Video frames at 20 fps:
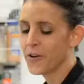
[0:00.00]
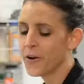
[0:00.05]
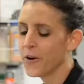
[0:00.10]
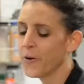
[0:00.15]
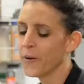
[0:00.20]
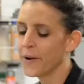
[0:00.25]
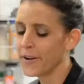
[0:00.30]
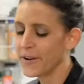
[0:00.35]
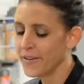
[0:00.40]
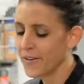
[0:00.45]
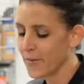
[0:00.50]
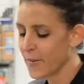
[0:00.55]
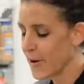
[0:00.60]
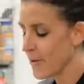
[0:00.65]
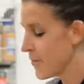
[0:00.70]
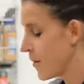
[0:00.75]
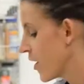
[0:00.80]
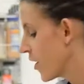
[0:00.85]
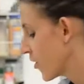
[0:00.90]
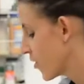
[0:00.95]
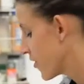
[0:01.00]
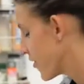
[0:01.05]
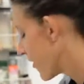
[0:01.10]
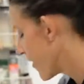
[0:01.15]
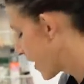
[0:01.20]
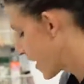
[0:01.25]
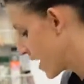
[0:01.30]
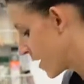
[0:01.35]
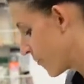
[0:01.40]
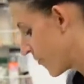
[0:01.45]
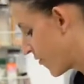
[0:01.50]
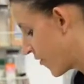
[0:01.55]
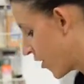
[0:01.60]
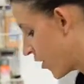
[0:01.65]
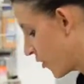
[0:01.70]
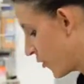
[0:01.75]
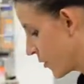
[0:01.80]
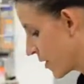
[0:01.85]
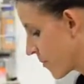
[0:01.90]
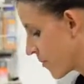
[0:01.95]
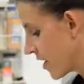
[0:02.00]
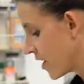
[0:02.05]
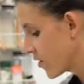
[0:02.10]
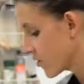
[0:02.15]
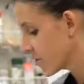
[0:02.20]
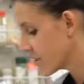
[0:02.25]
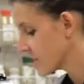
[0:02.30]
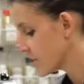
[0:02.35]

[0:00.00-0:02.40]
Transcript: One of my main motivations is my children.